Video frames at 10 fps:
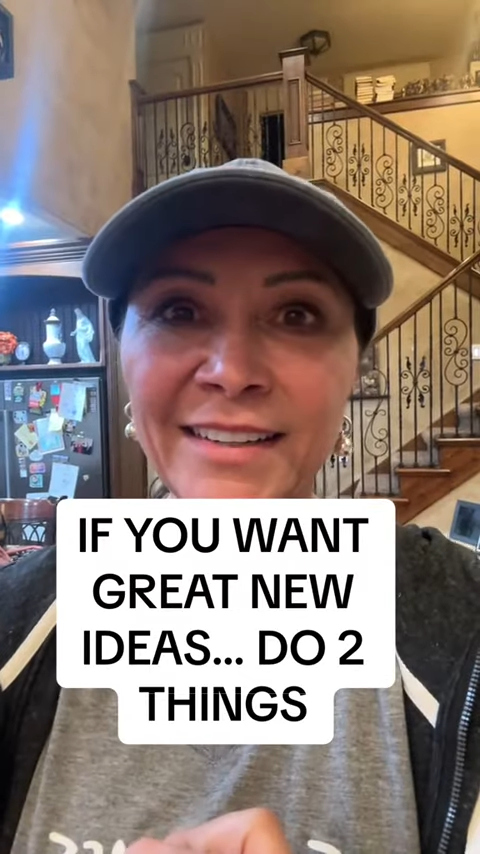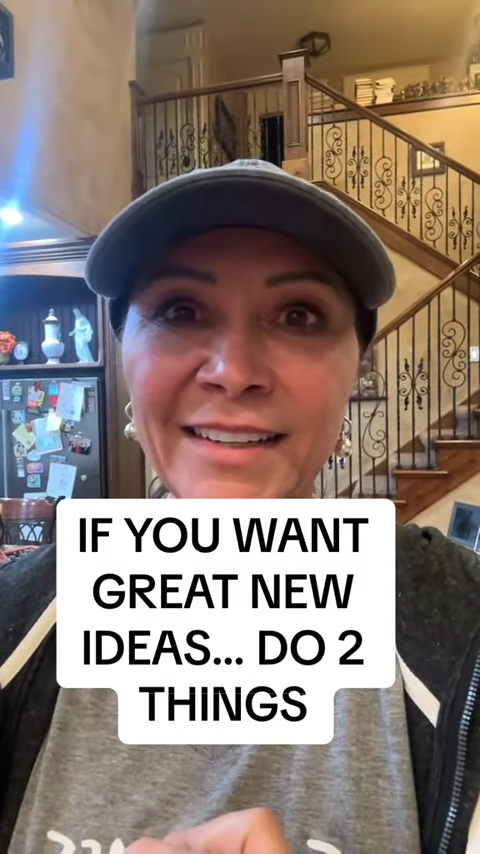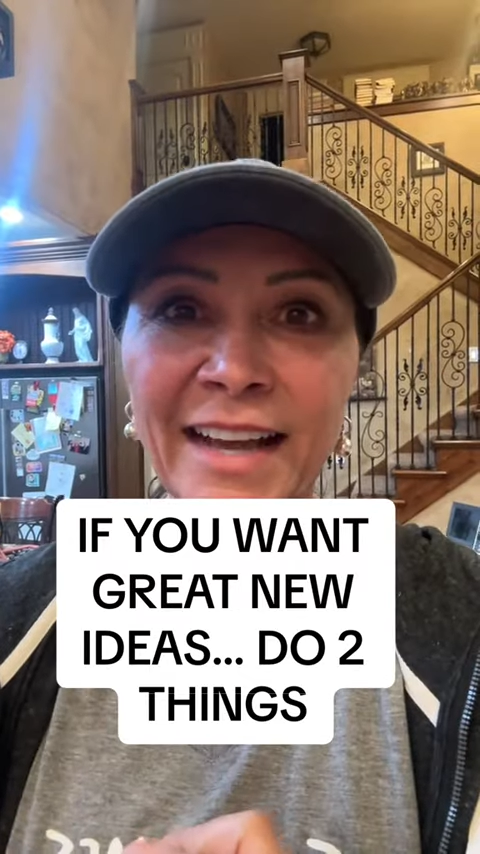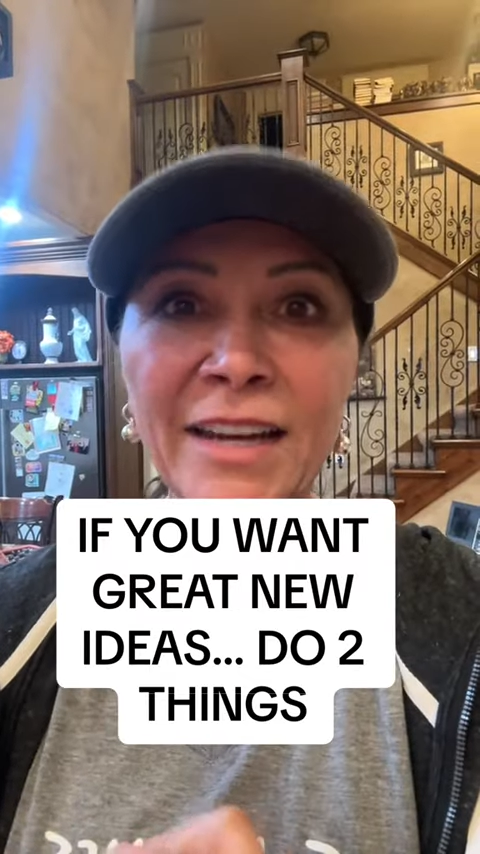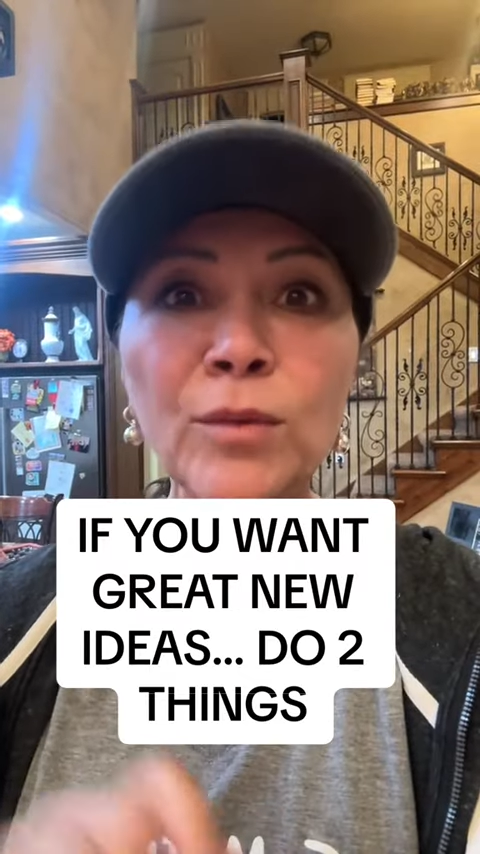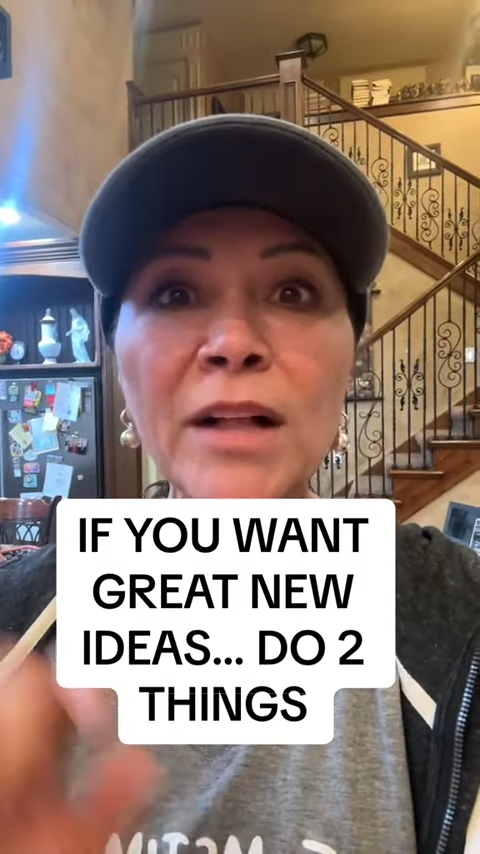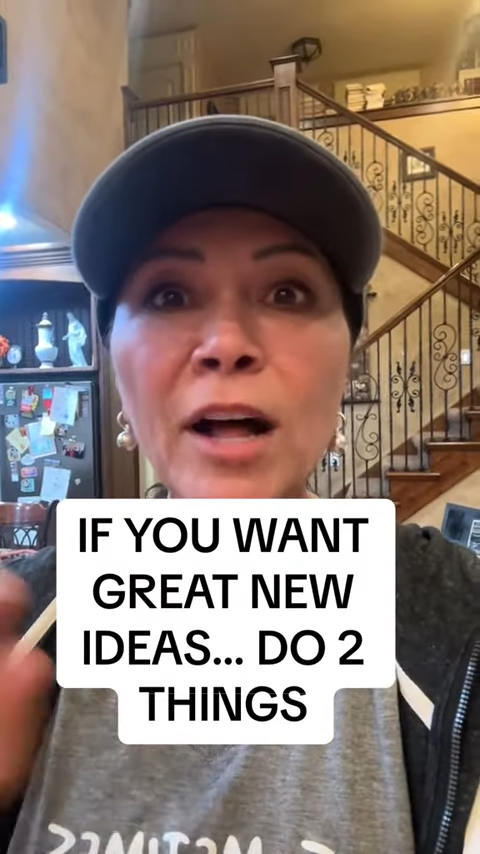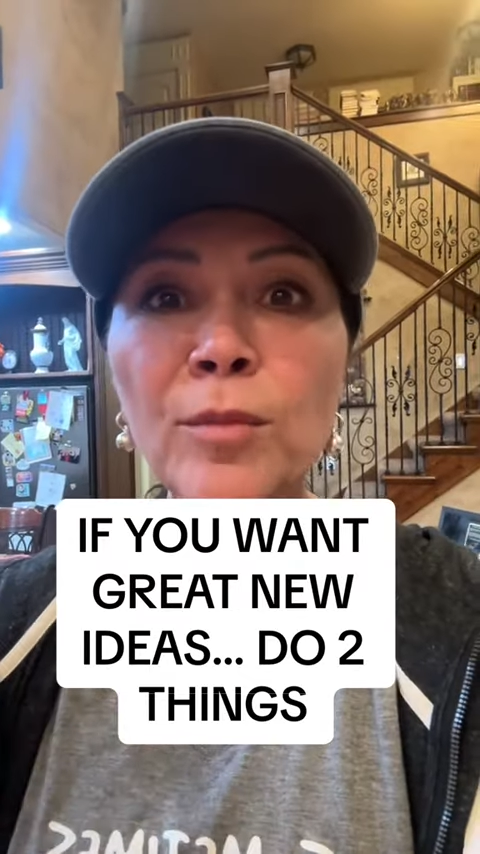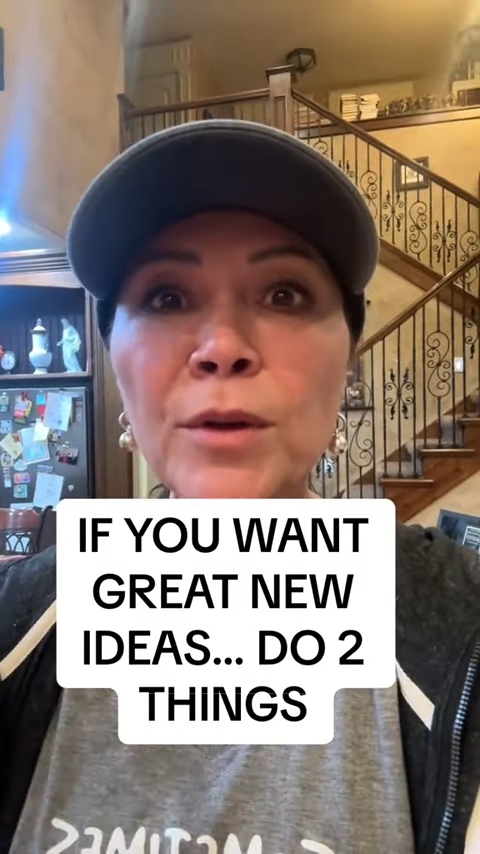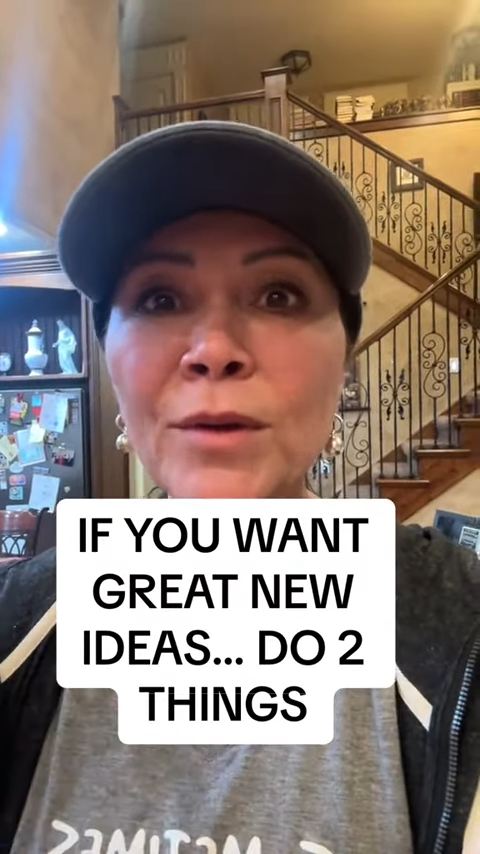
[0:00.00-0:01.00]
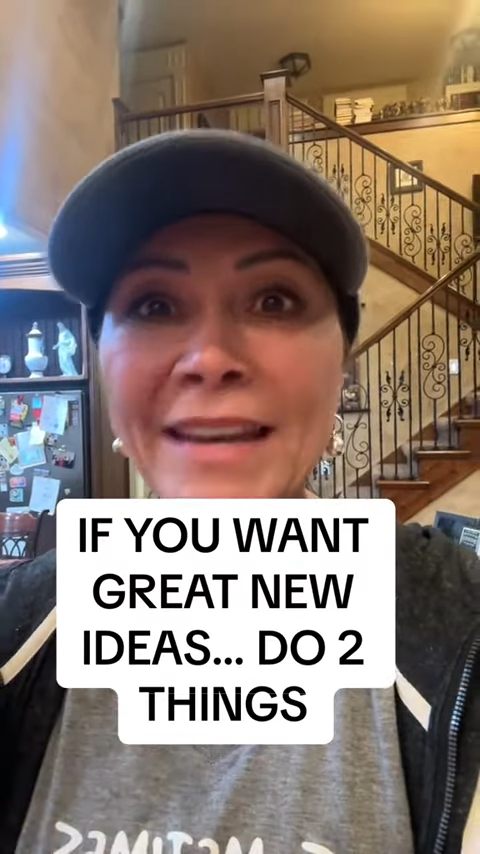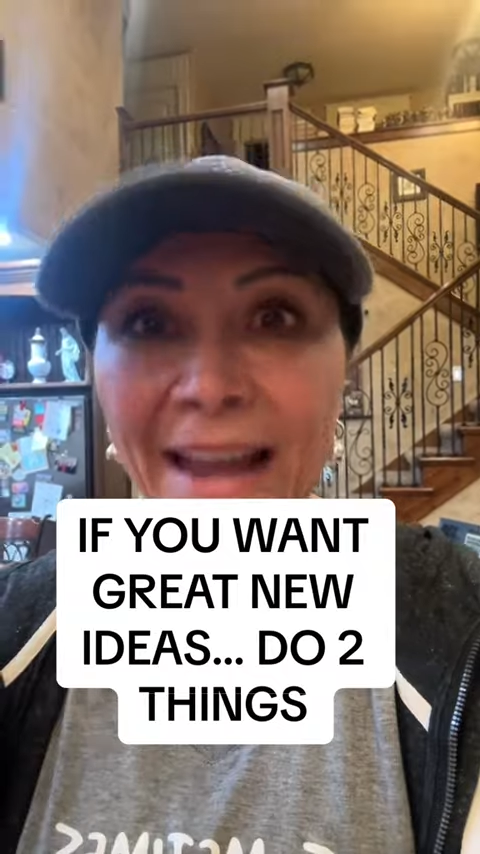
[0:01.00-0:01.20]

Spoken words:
And it will help you in